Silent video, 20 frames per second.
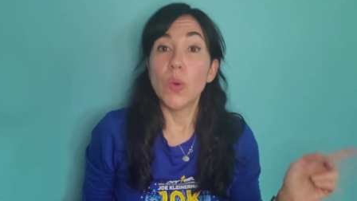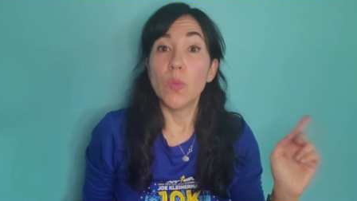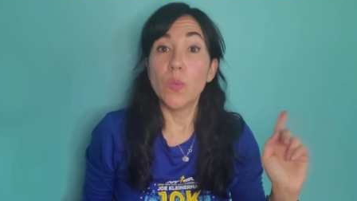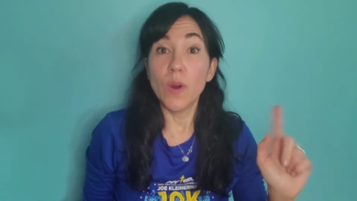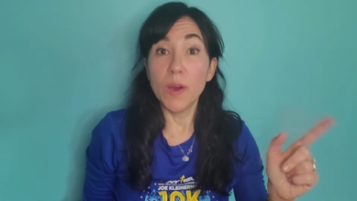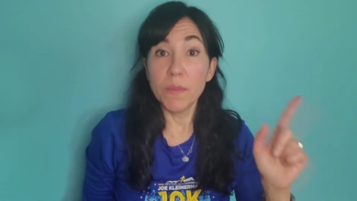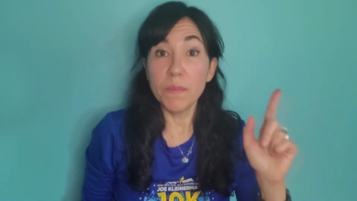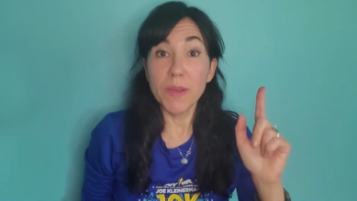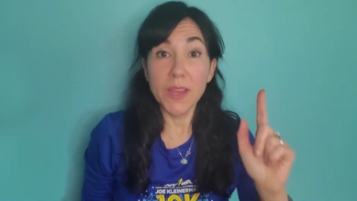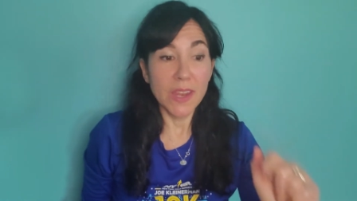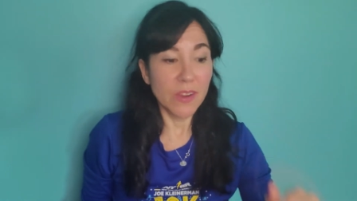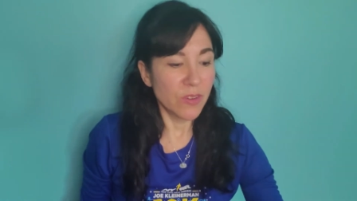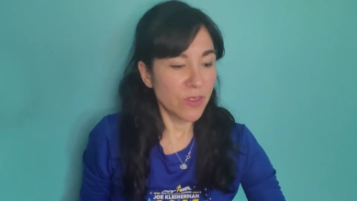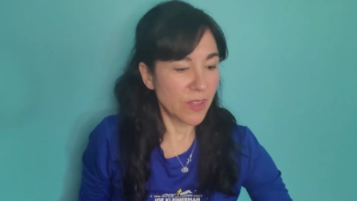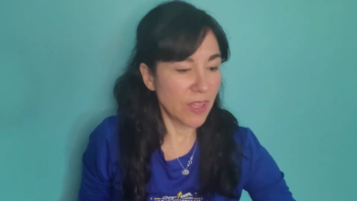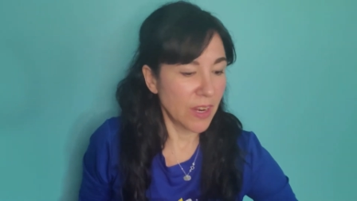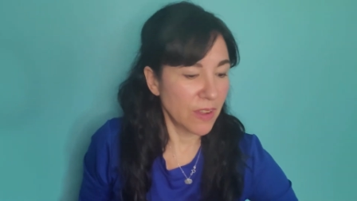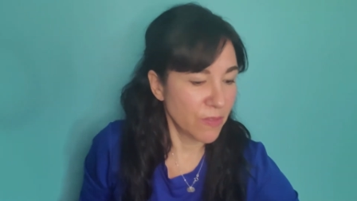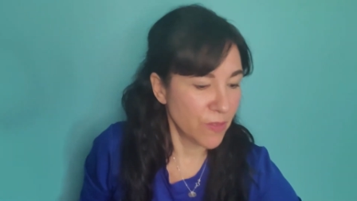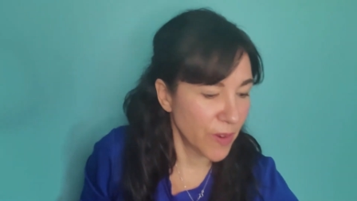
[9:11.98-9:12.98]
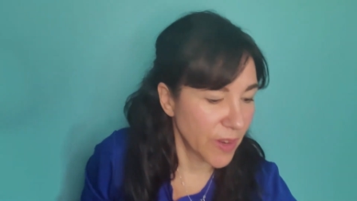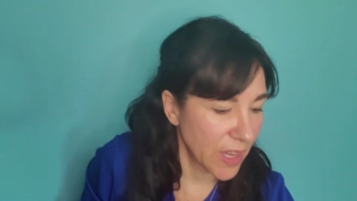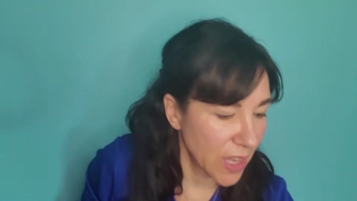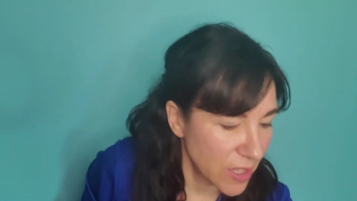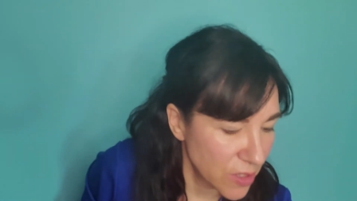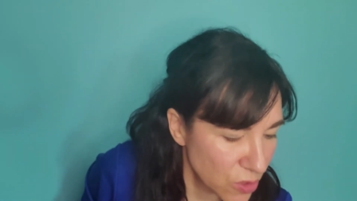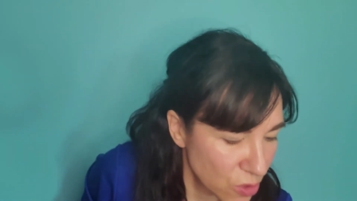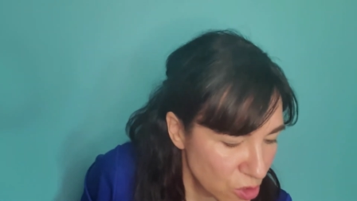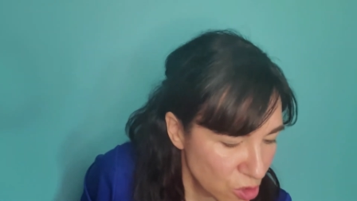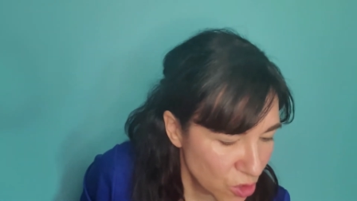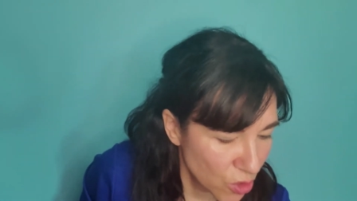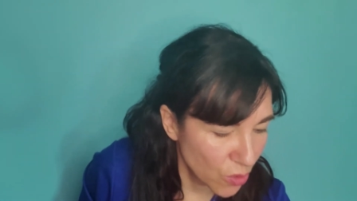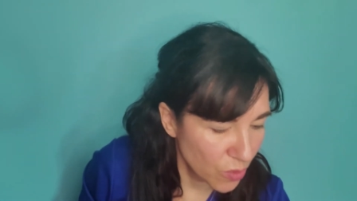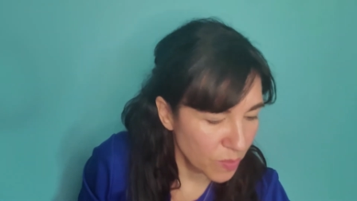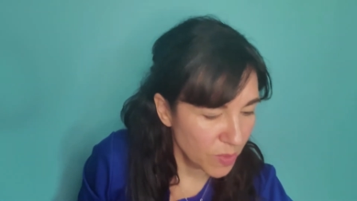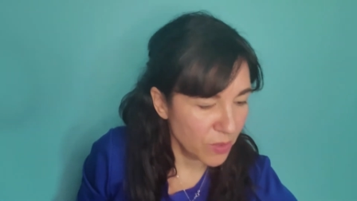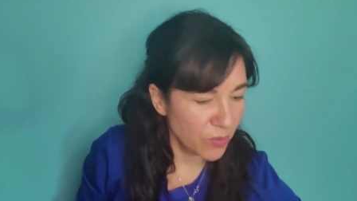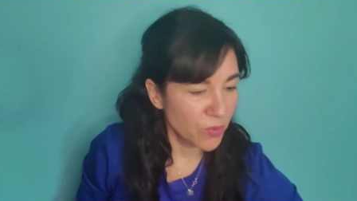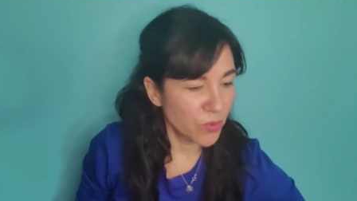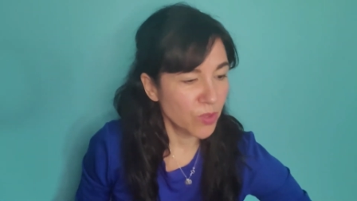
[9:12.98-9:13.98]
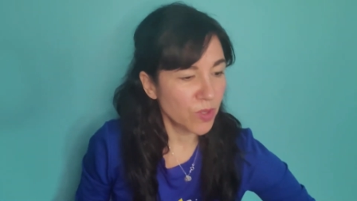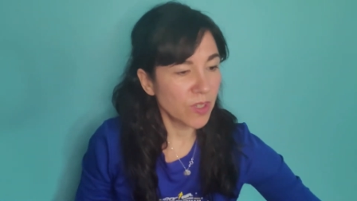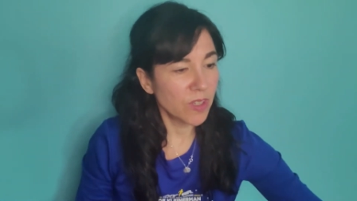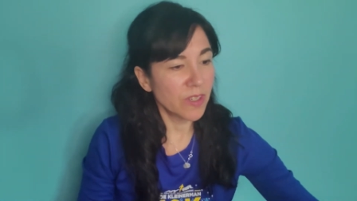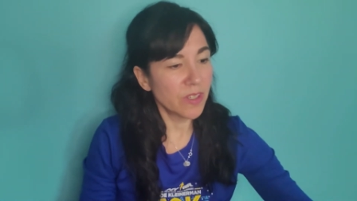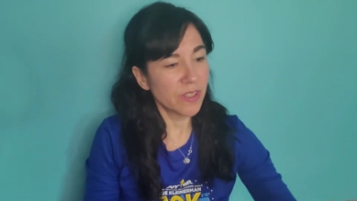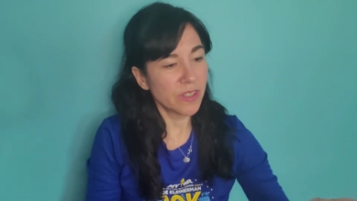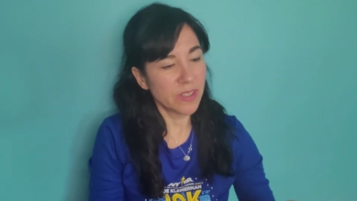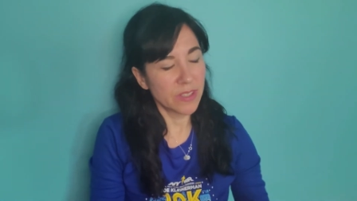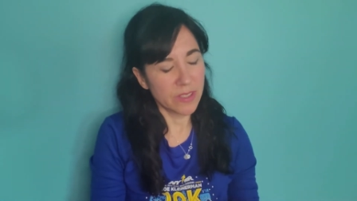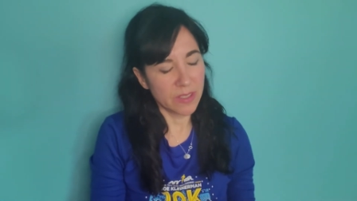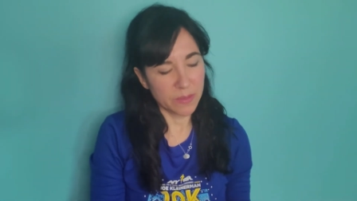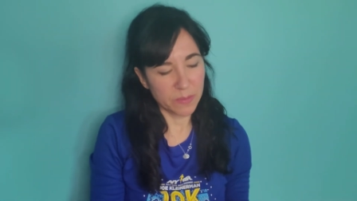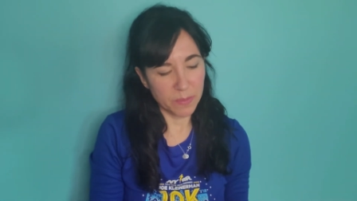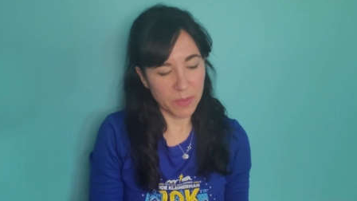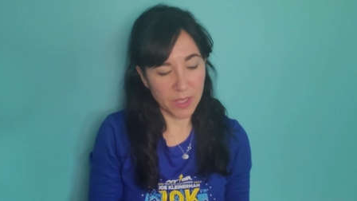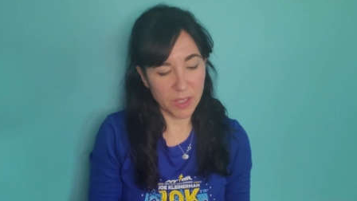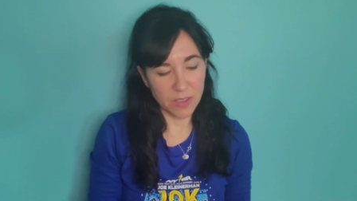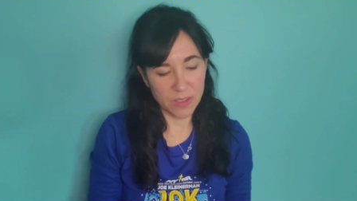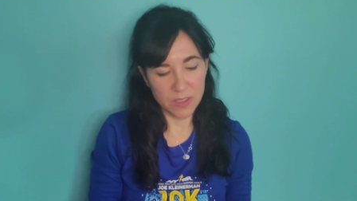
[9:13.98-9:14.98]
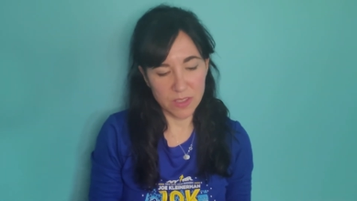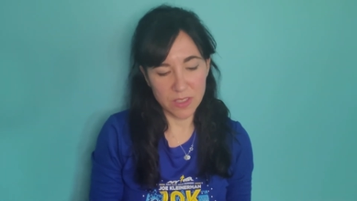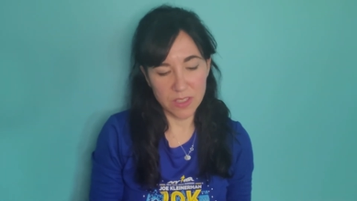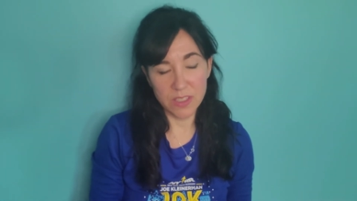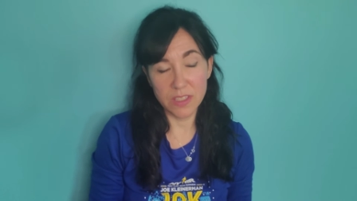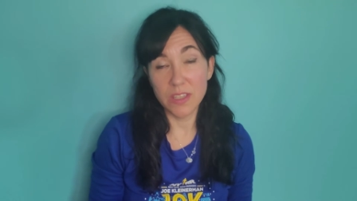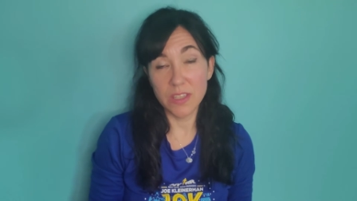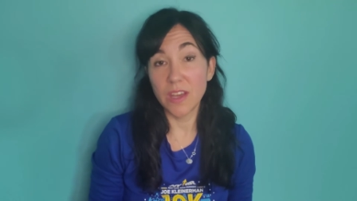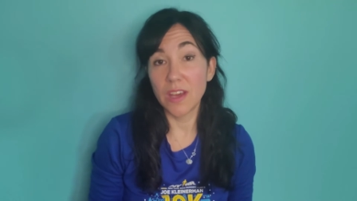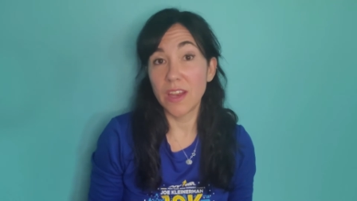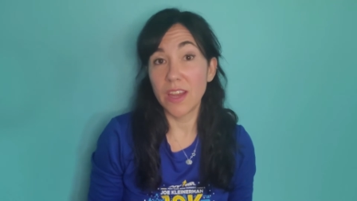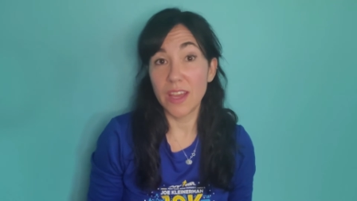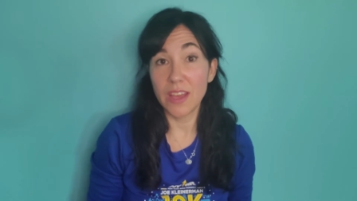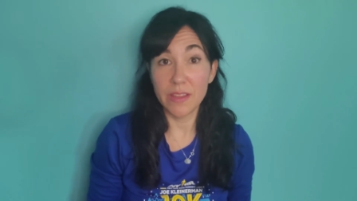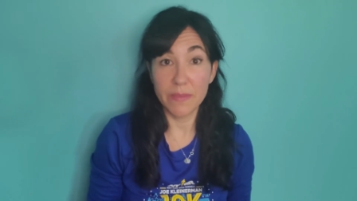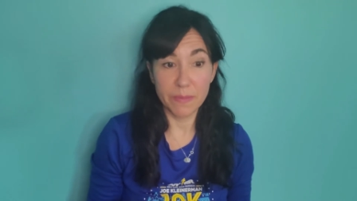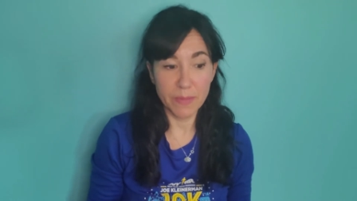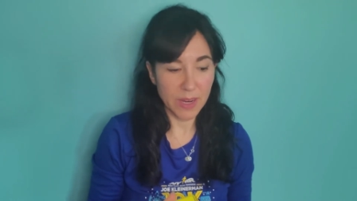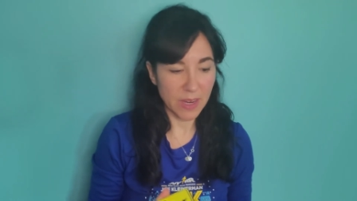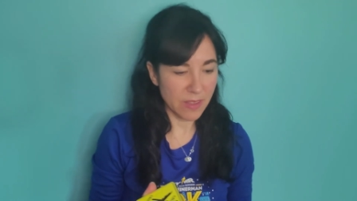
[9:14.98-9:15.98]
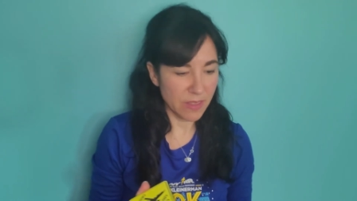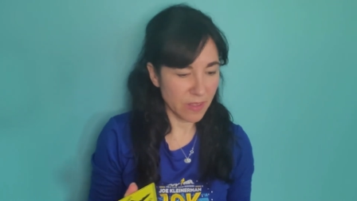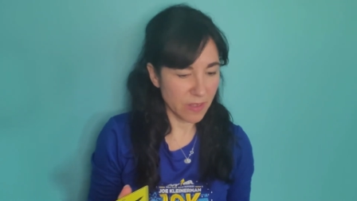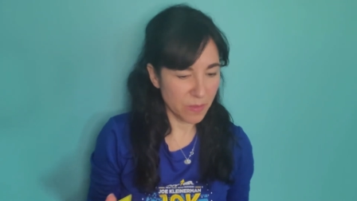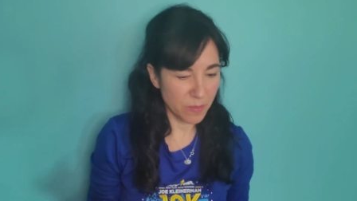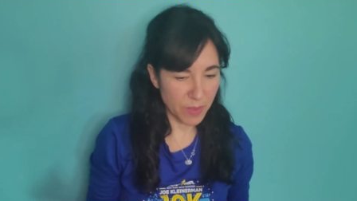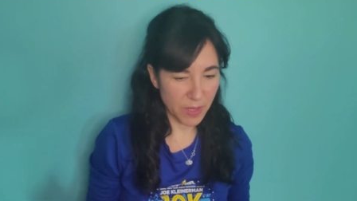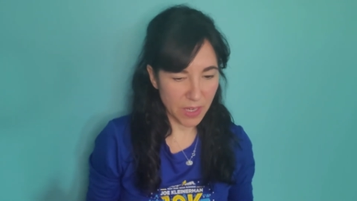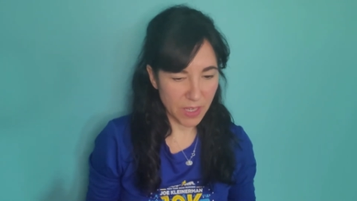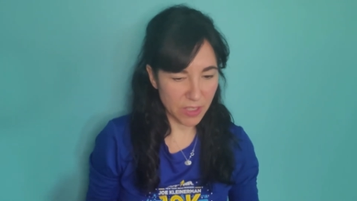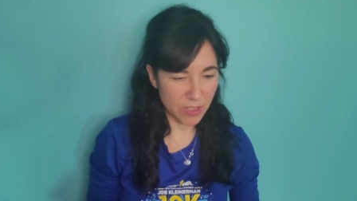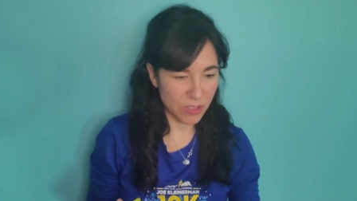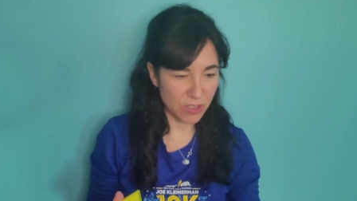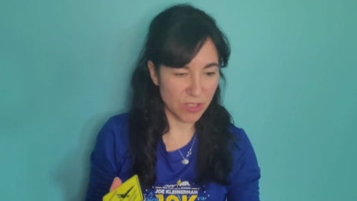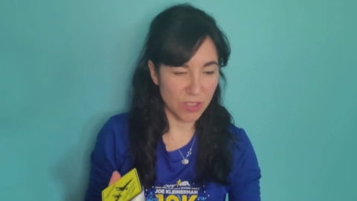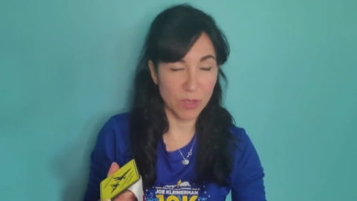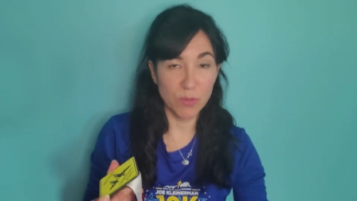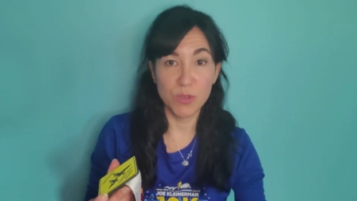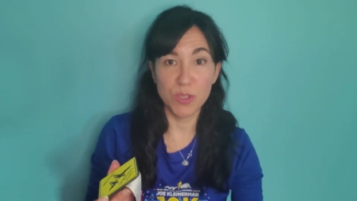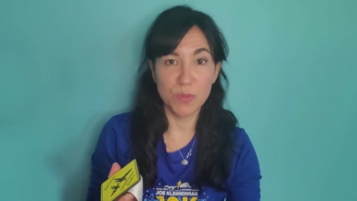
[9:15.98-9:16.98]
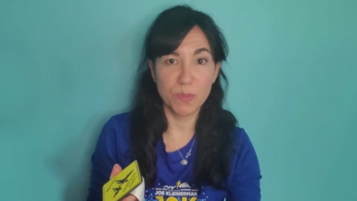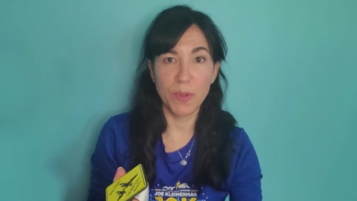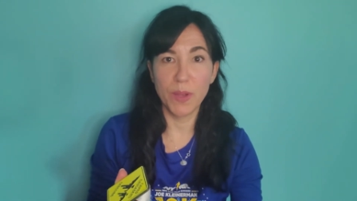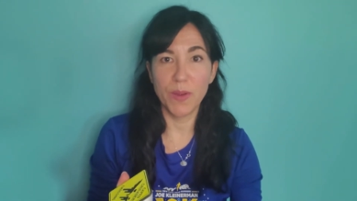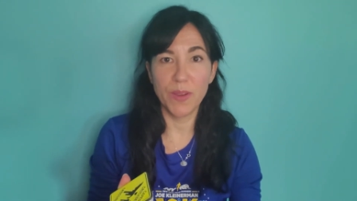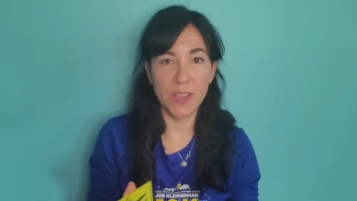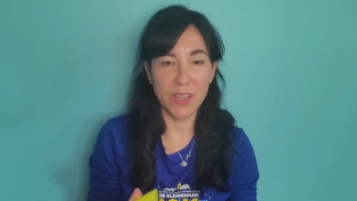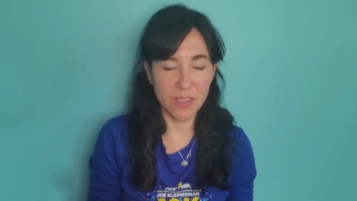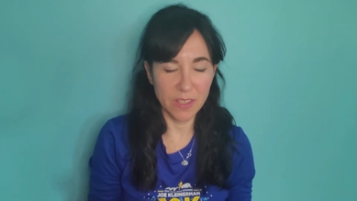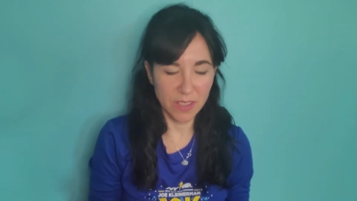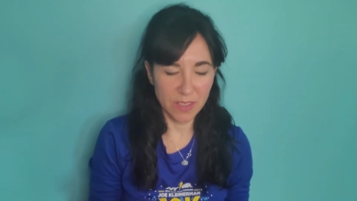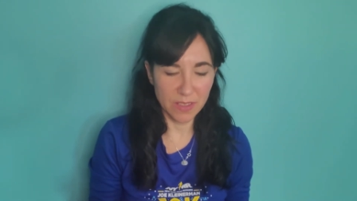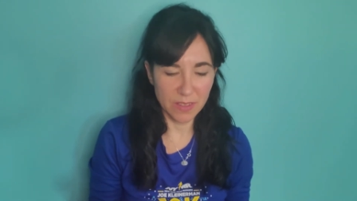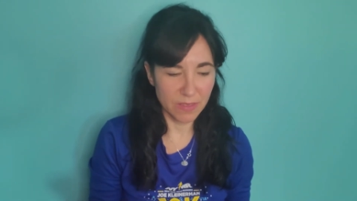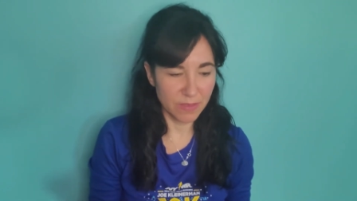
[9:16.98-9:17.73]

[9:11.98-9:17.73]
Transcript: One medal that I forgot to show before because it's not a half marathon, but I just, it was buried